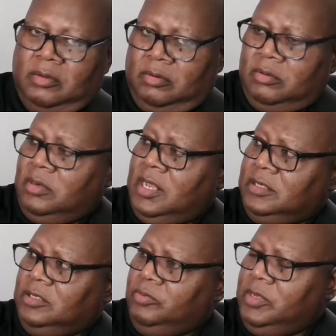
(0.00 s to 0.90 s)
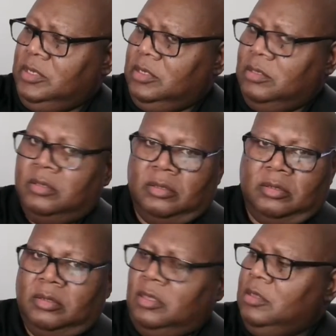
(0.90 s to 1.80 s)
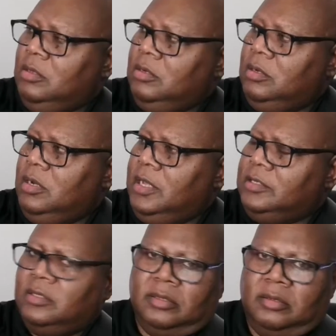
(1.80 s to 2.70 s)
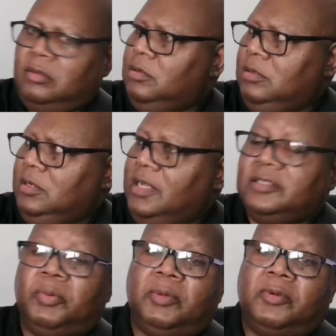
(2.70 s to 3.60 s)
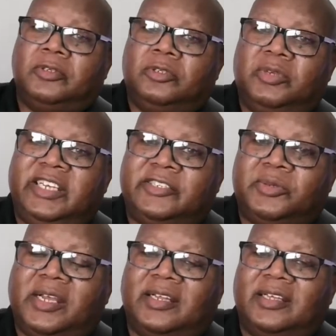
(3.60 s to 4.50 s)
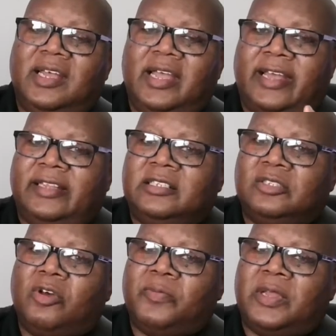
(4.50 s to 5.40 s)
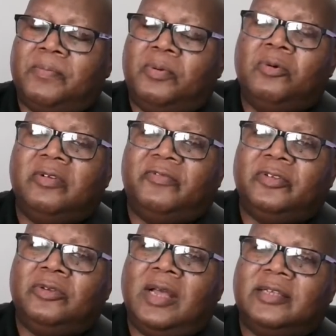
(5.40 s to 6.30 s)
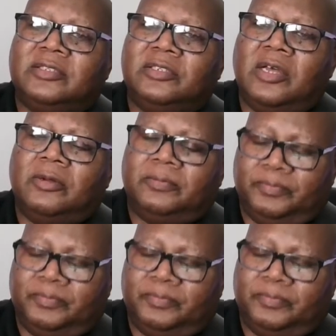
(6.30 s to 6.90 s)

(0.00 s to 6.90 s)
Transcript: Next week we're going to do ear training. And this is going to be important for you guys to know.